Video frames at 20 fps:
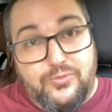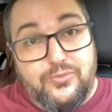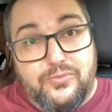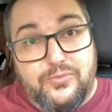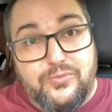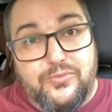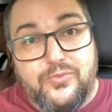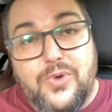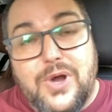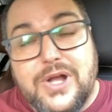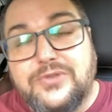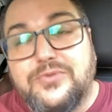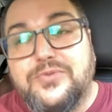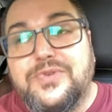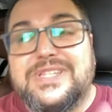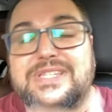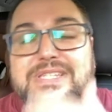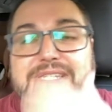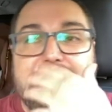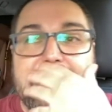what we
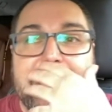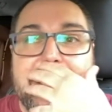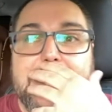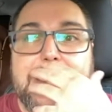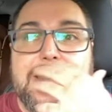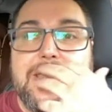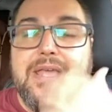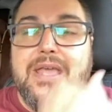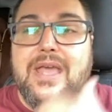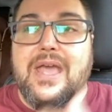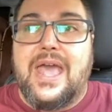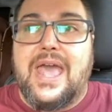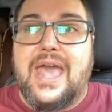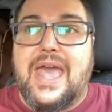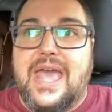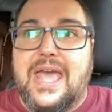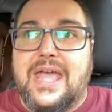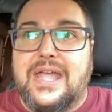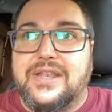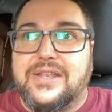say,
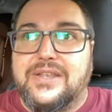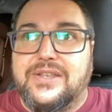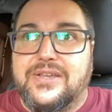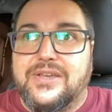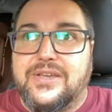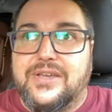and